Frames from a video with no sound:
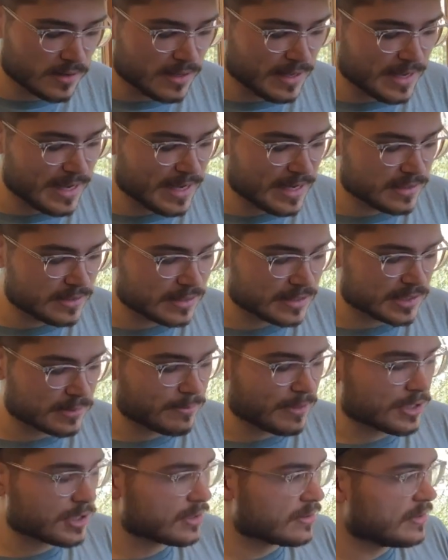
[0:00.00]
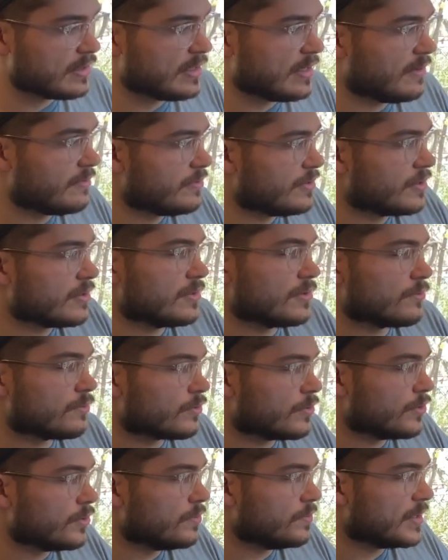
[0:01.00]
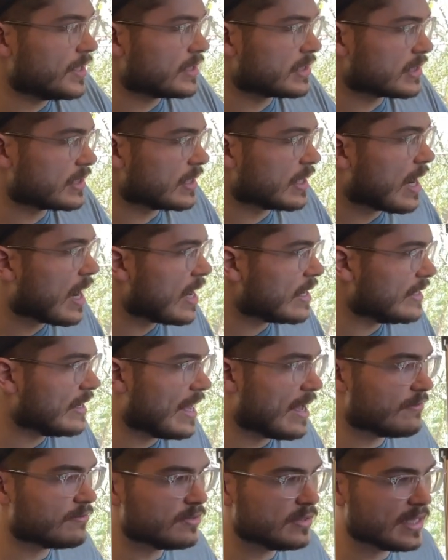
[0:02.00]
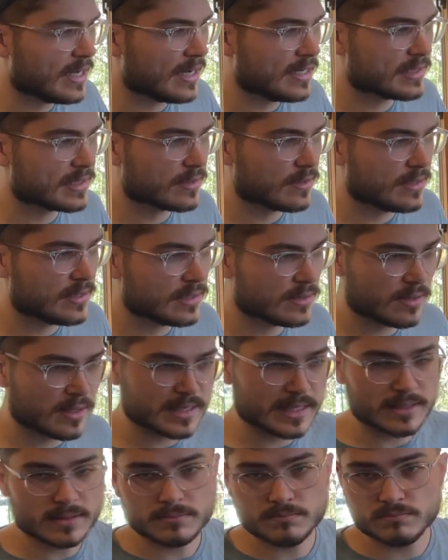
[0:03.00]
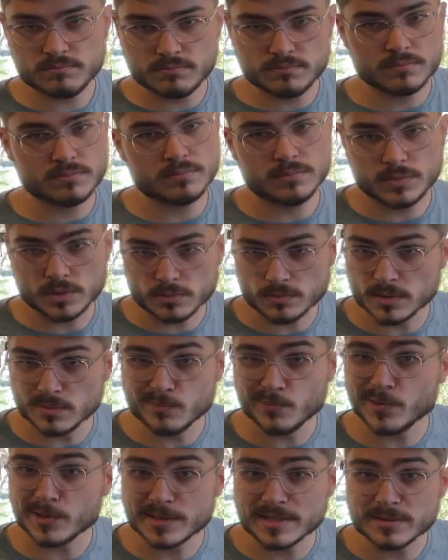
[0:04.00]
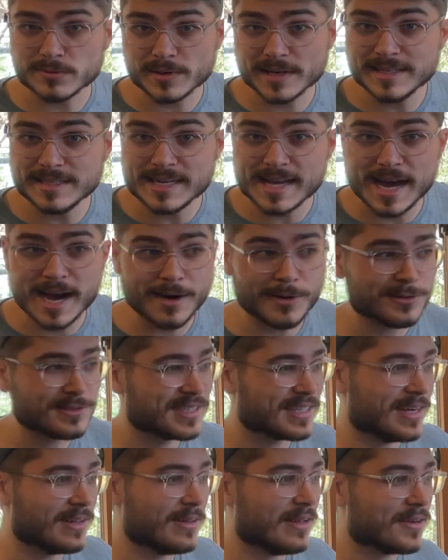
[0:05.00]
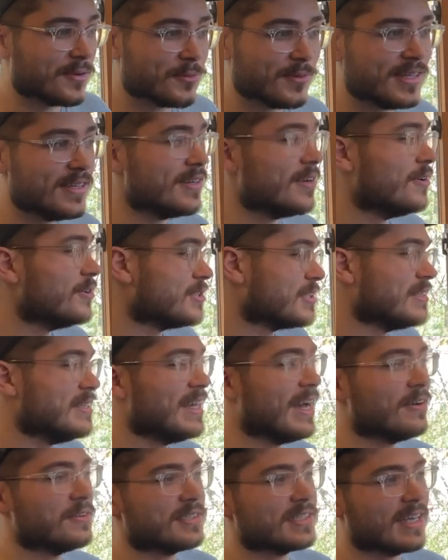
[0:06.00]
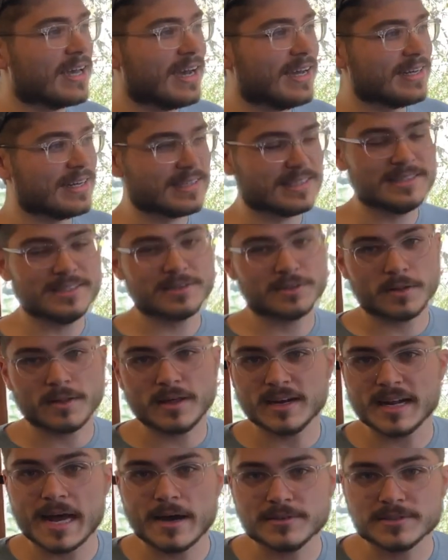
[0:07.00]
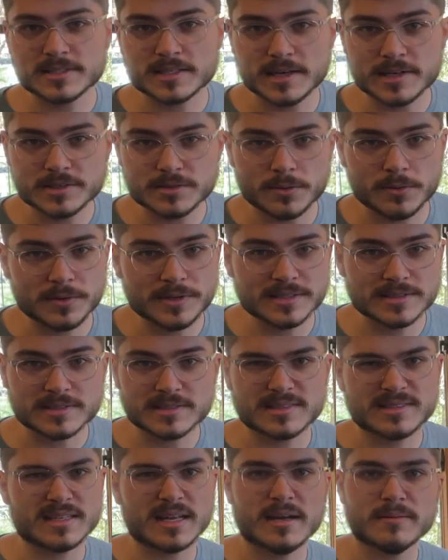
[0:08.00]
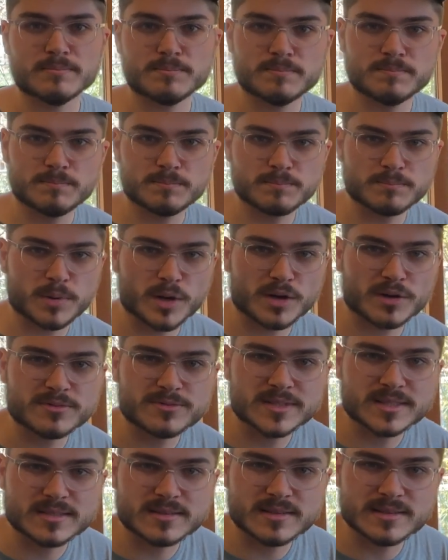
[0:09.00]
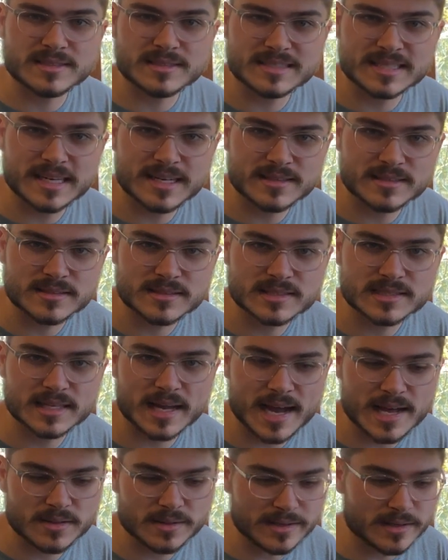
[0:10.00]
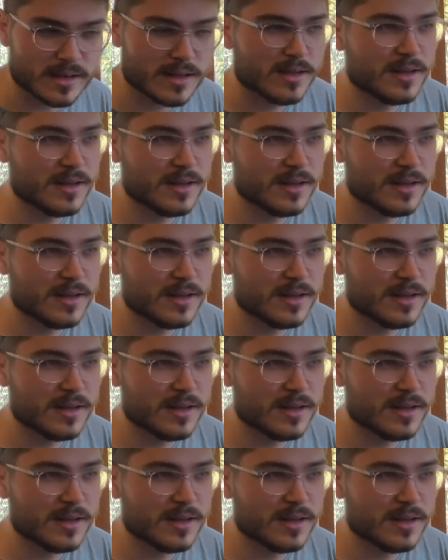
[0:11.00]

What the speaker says: And especially if you're in a room that's not heavily isolated like the room we're in right now. It's got a lot of windows to the outside. You can hear a lot of outside noise. It's not perfectly dead silent.